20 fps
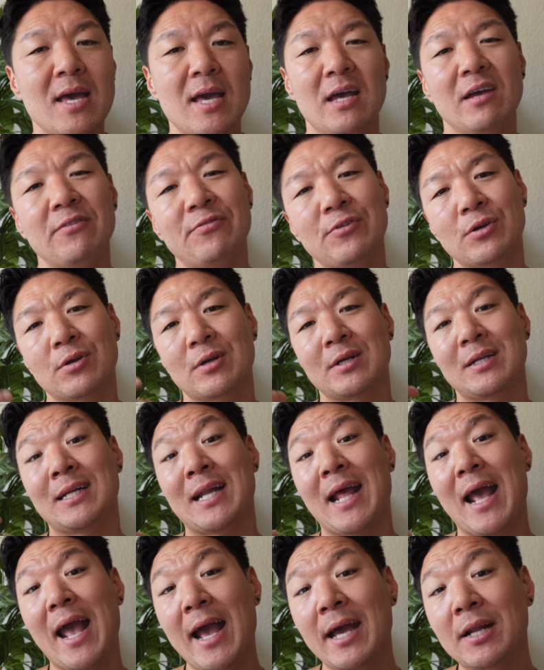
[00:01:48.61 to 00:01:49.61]
If you're in
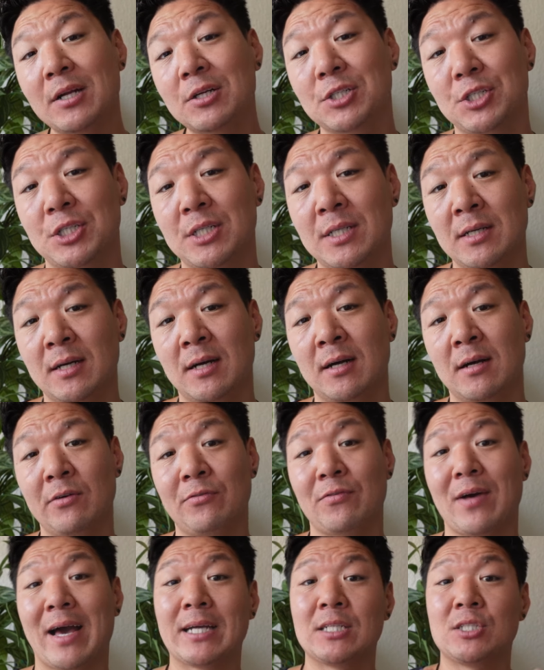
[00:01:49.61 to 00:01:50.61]
an energy
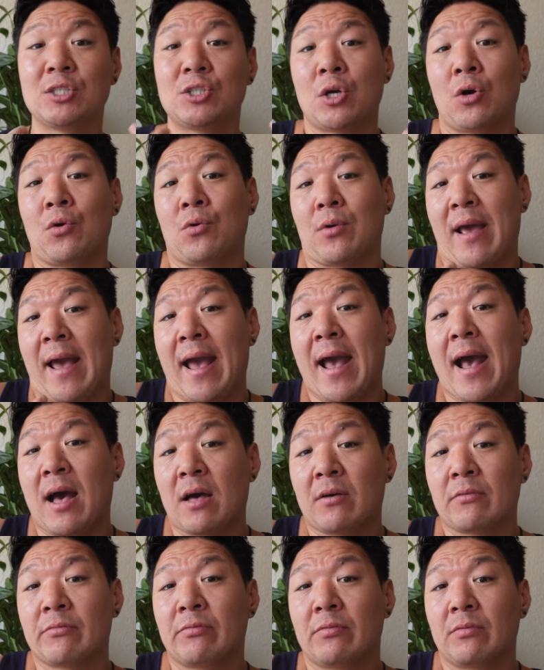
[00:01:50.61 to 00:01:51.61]
of I don't
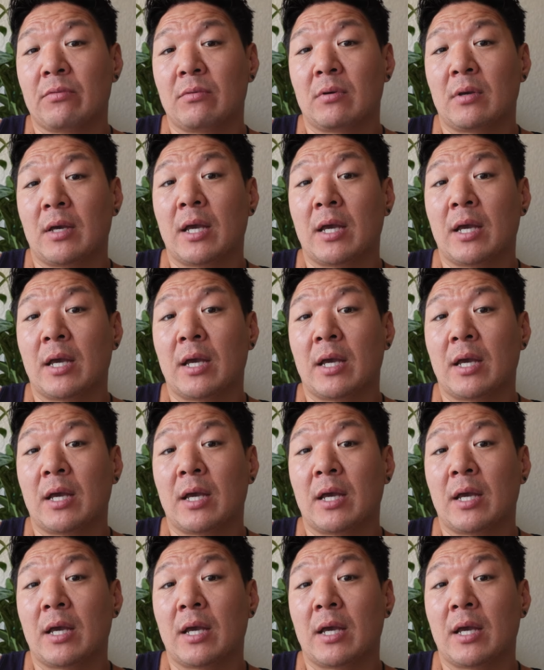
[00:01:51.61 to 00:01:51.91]
have,